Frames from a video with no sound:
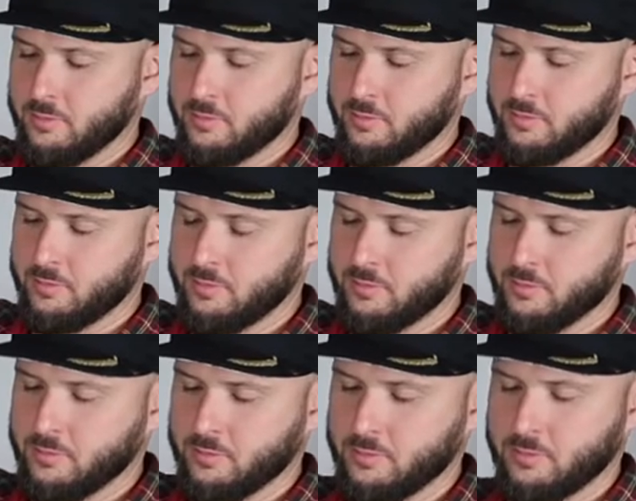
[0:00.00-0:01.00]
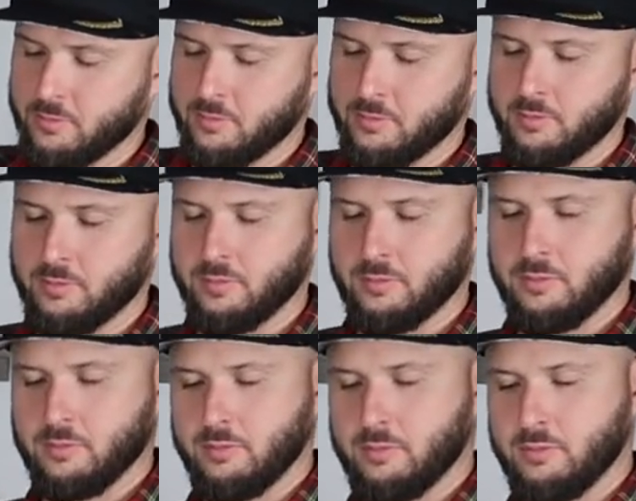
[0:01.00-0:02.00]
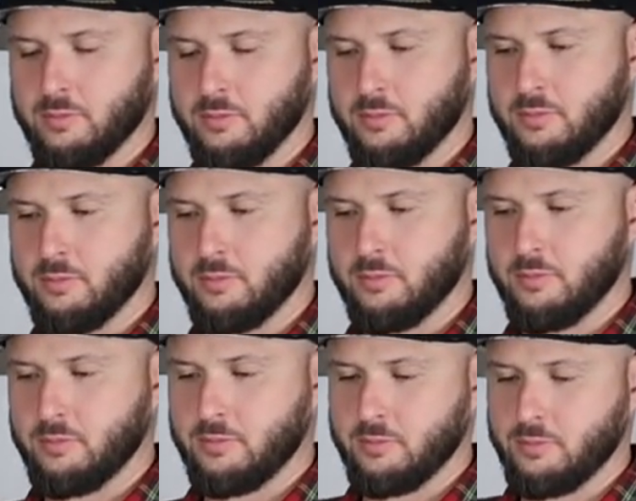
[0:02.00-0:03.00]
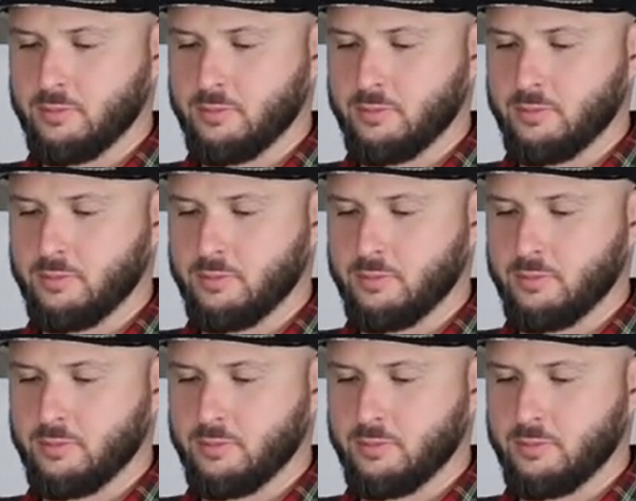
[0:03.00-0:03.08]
This person isn't speaking.